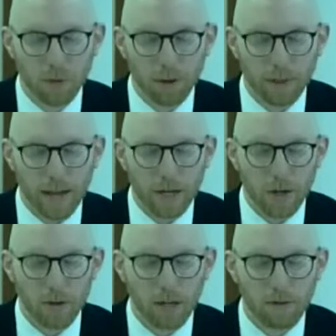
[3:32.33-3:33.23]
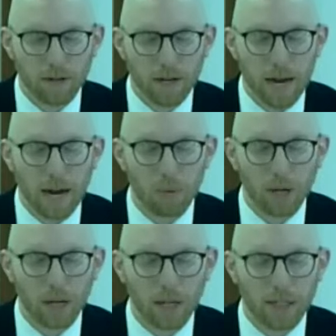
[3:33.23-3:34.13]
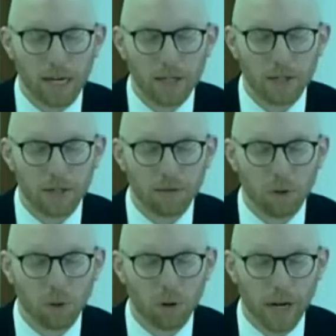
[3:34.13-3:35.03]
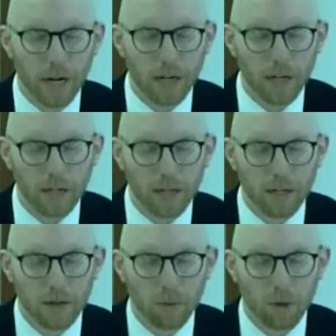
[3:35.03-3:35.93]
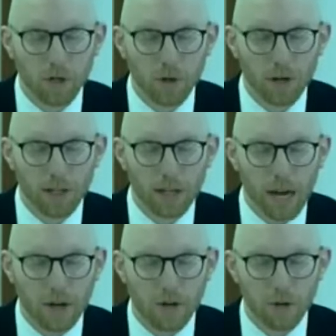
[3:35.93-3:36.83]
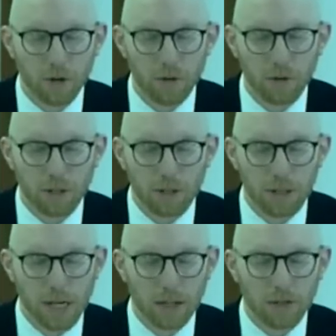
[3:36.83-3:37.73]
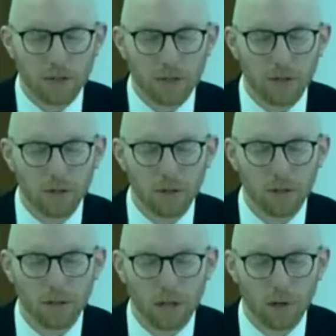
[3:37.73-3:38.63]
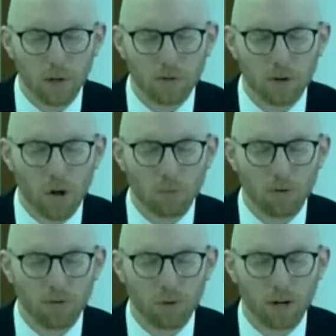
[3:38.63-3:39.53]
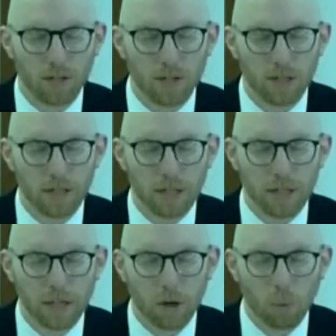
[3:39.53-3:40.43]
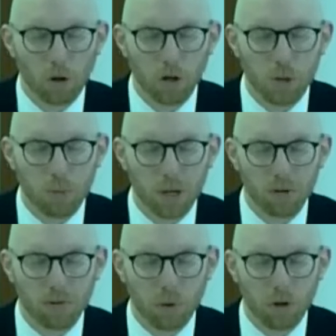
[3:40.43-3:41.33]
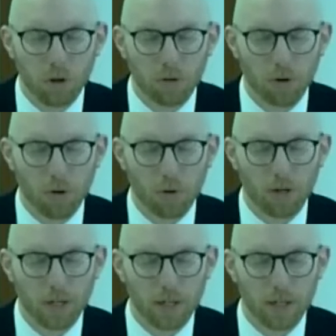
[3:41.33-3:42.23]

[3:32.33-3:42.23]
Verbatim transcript: We thank you that even now we get a taste of glory. We join the angels and the saints uh, who have gone before us worshiping before your throne.